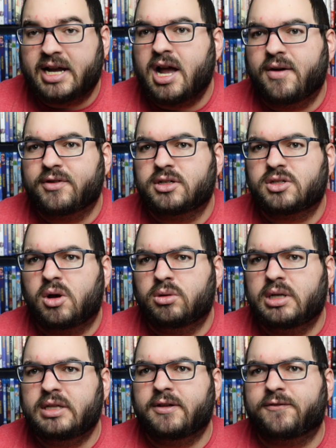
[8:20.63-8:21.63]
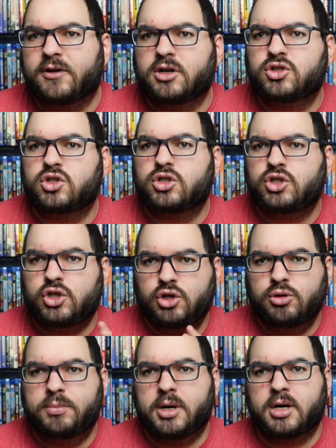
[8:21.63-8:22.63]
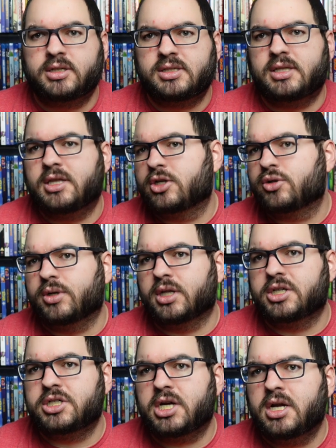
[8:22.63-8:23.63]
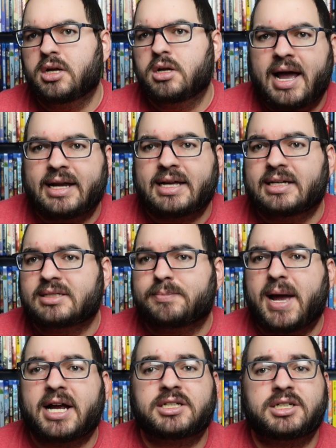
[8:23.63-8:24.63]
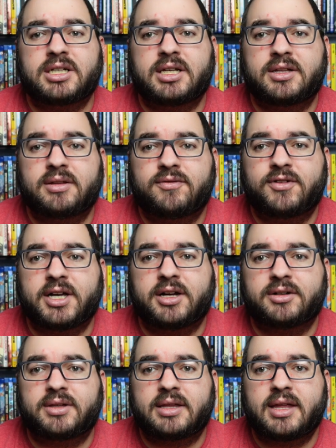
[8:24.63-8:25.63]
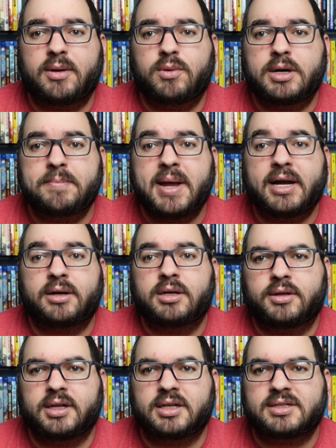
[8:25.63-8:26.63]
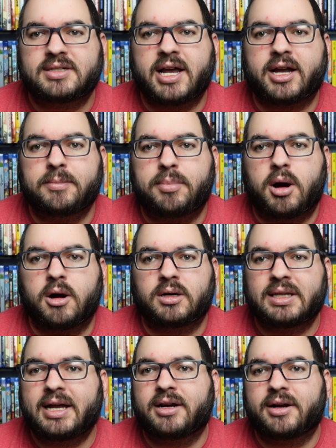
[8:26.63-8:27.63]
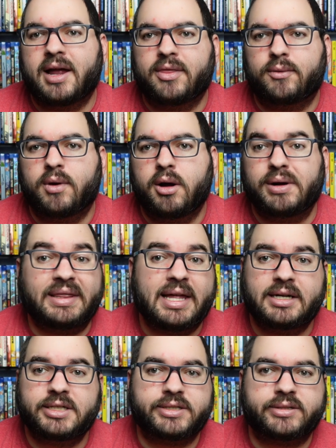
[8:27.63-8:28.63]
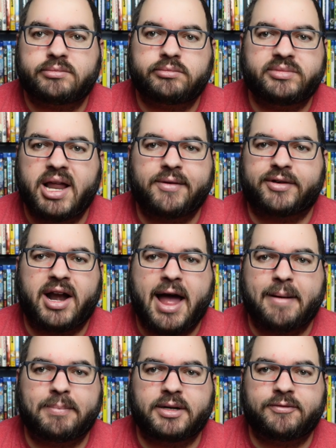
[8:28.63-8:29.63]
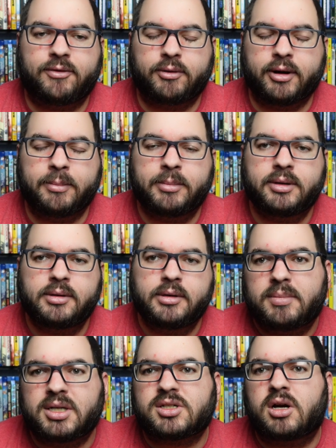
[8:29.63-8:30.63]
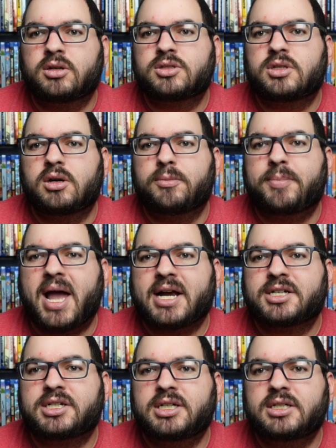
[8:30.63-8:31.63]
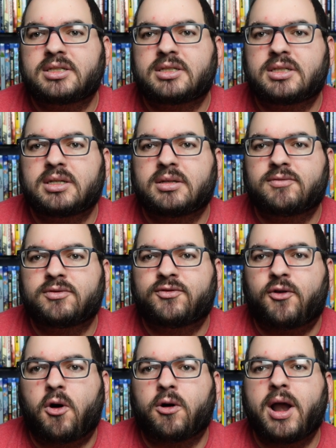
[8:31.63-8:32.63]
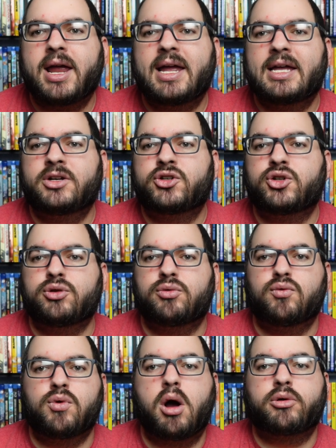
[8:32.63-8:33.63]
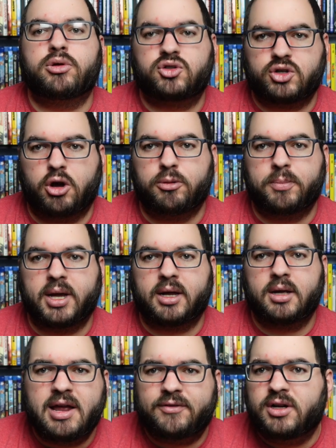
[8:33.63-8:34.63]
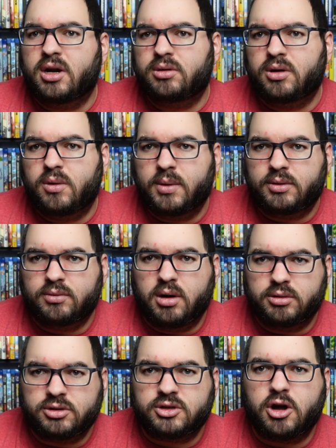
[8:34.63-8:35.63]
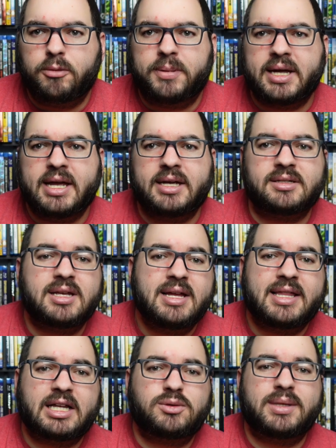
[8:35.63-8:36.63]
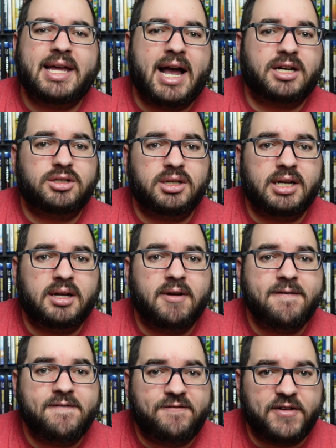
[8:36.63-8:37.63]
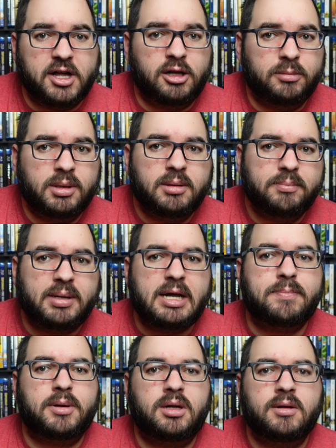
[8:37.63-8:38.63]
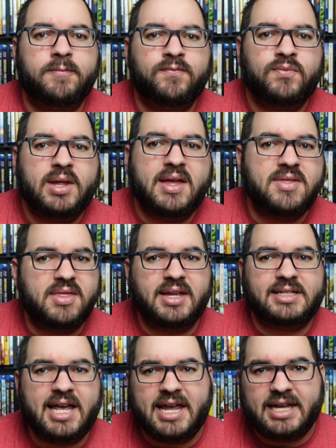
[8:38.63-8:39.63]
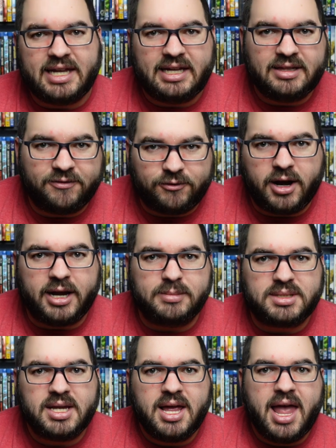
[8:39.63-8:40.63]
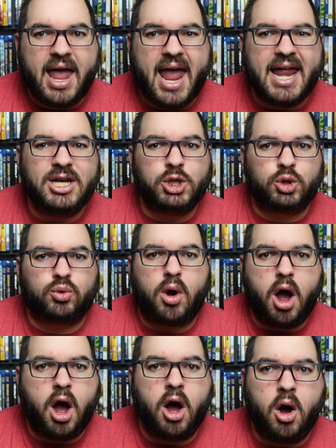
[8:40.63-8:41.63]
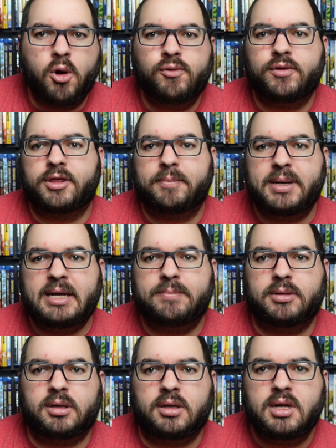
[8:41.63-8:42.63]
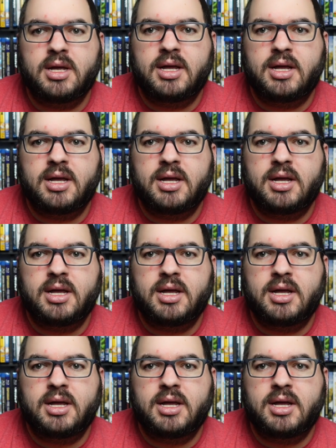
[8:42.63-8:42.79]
it covers only the first 2 books in the trilogy. I guess Bakshi figured that they would make the second part later down the road, and that just never happened for him. But it's also Bakshi's foray into rotoscoping. Now, if you don't know what rotoscoping is, that's when they actually film people and then they take the frames and draw over the people,